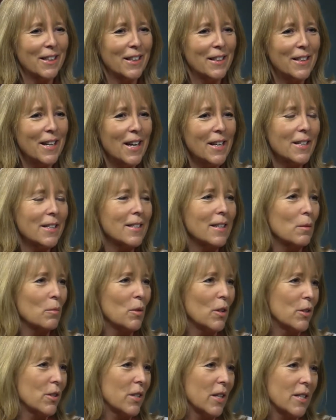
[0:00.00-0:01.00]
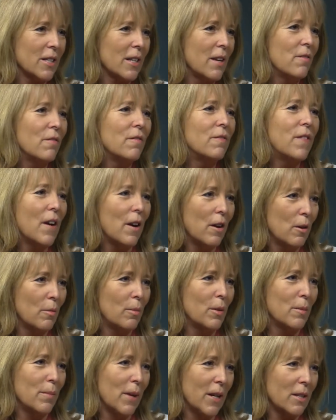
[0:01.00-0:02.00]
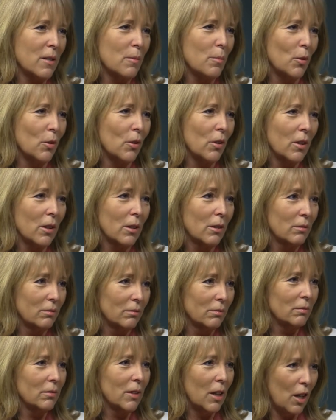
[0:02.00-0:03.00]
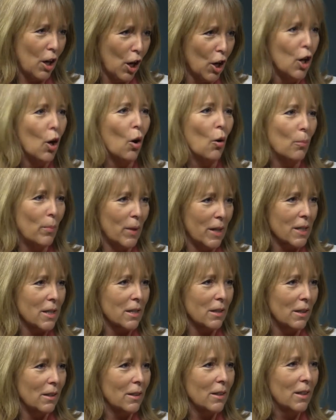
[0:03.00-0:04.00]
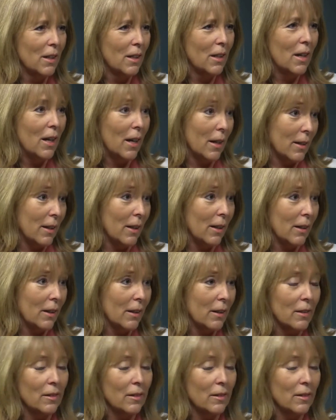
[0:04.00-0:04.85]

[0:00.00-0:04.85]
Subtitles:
the editing process invariably makes a book a lot better, I think.